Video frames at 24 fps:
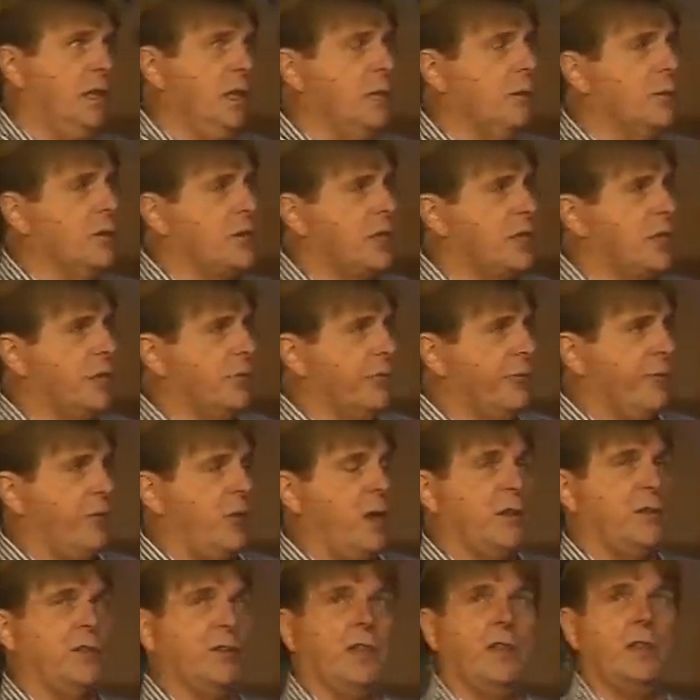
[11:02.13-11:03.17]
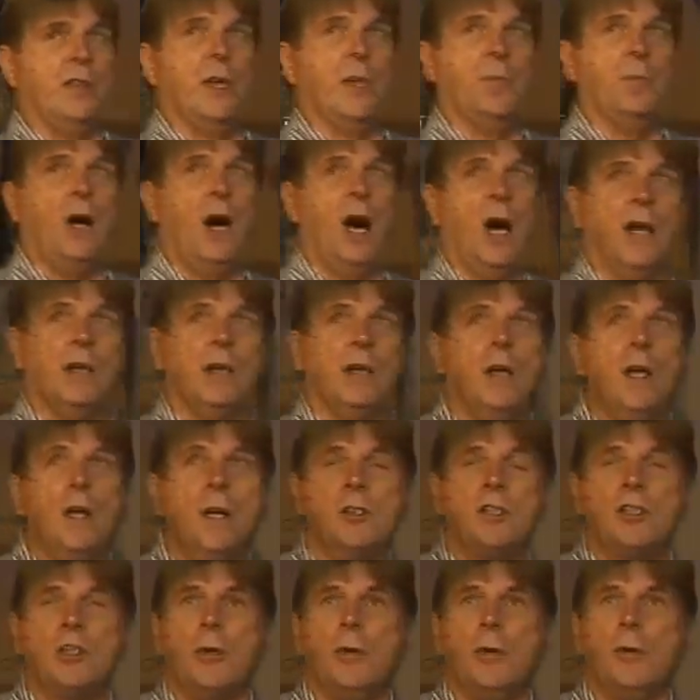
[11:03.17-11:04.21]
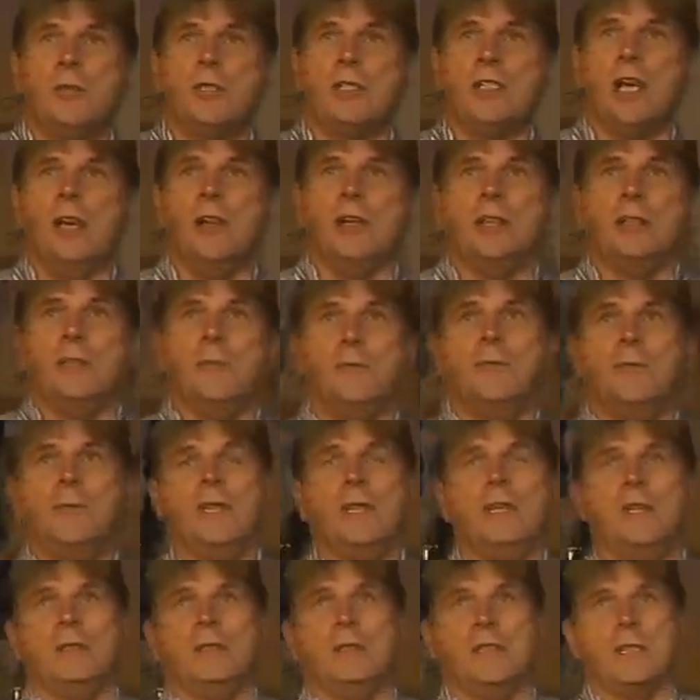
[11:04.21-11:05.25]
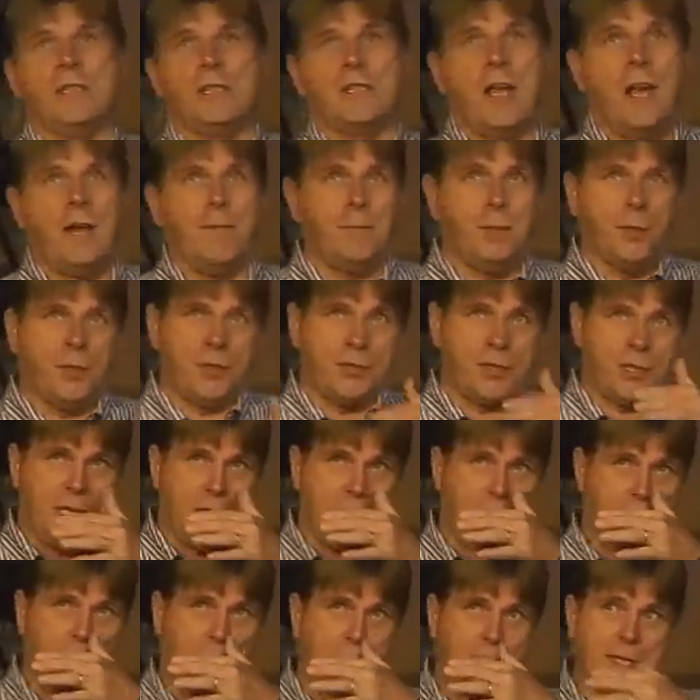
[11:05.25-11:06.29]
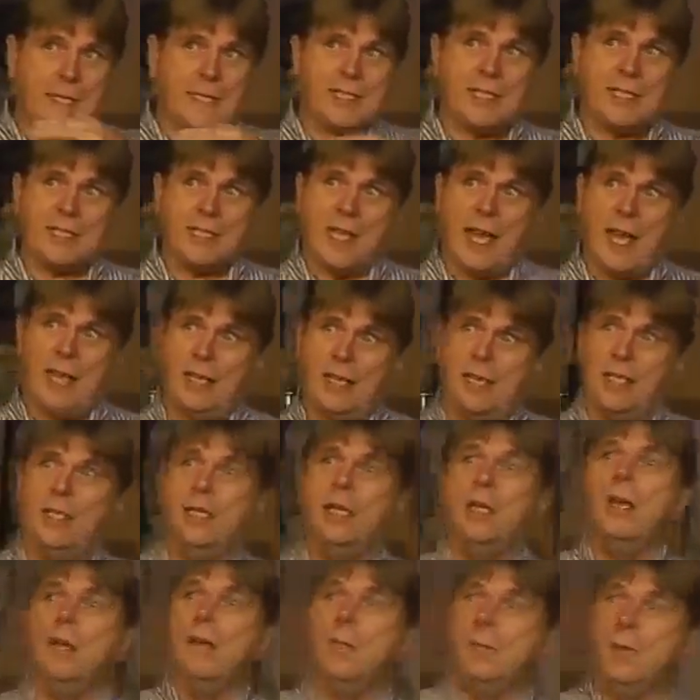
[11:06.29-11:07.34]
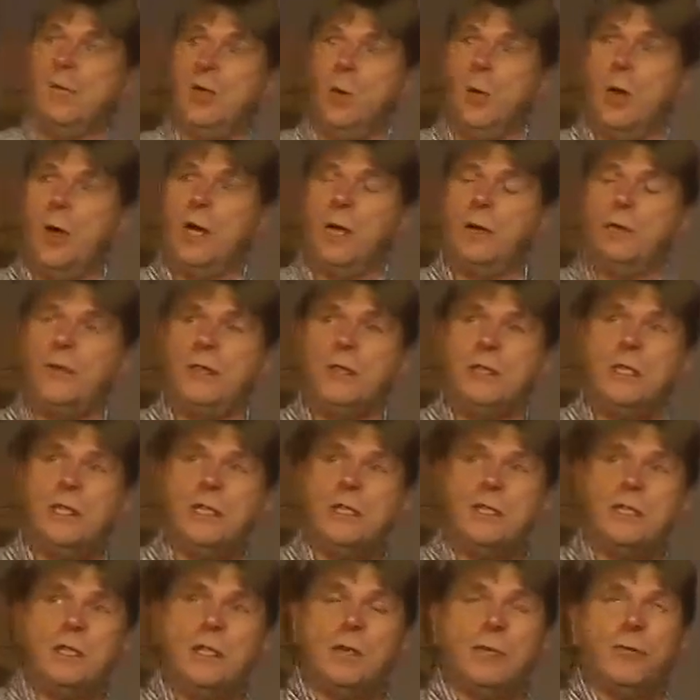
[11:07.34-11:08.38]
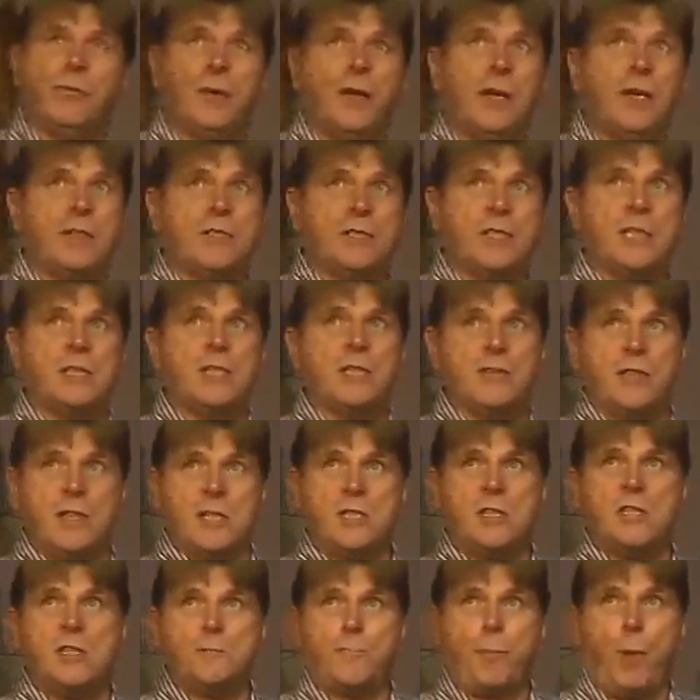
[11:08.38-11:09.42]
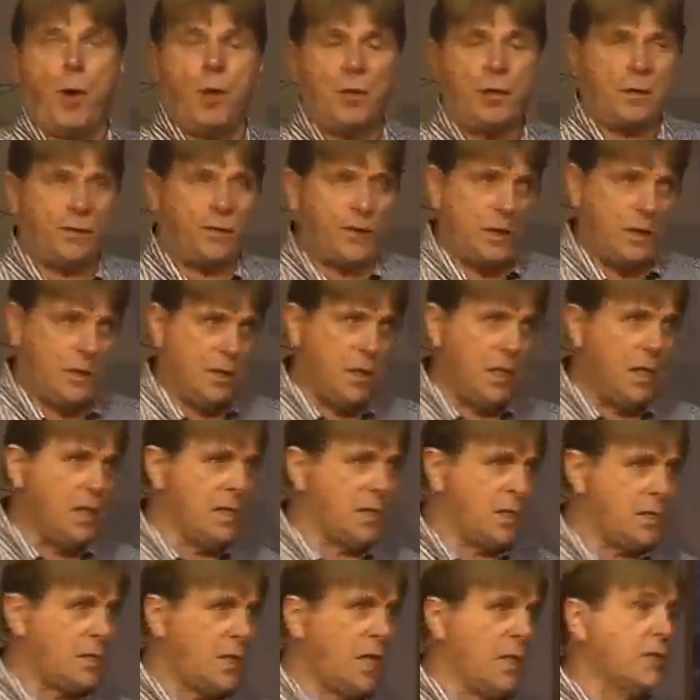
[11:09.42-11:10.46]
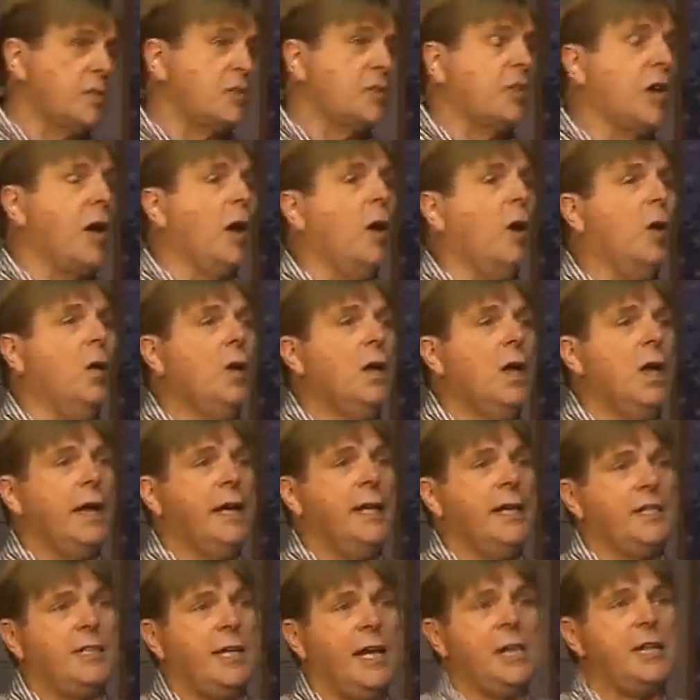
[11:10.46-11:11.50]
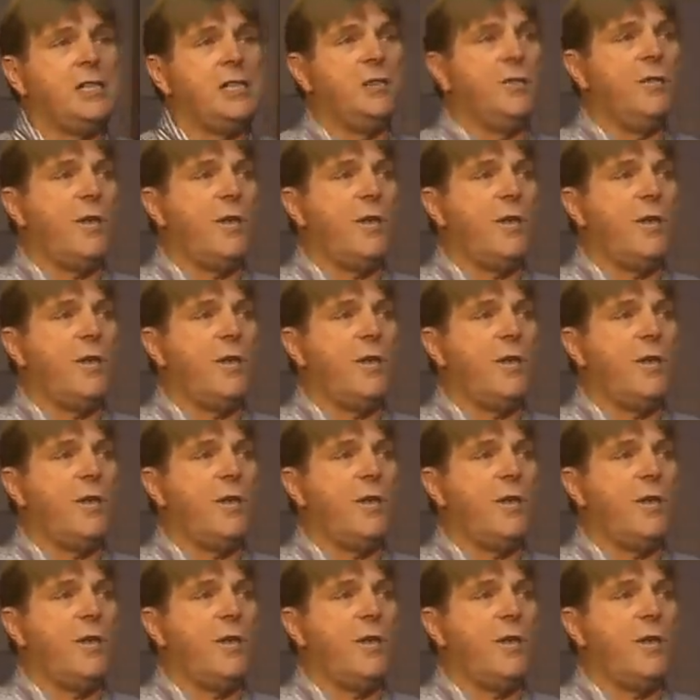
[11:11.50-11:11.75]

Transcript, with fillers: he was confronting them on. So he was telling the, the, disciples in this setting, be aware of the yeast of the Pharisees, and this is part of the yeast. And so he takes